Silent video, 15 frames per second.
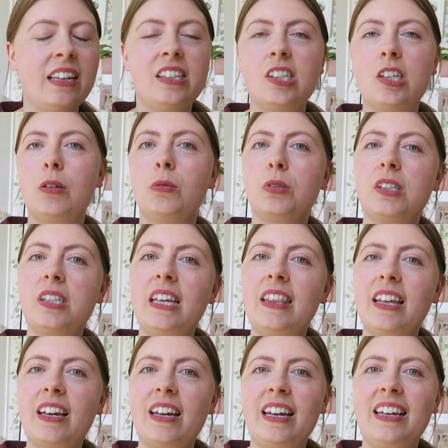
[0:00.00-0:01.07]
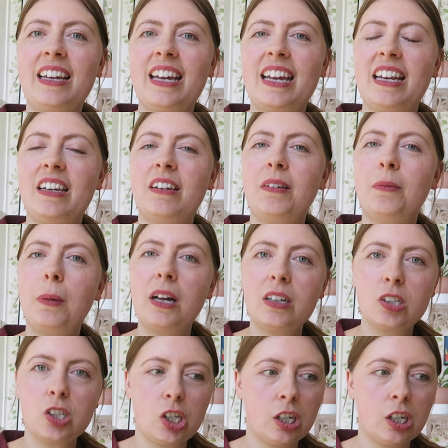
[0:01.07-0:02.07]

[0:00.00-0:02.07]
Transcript: So you'll see that in part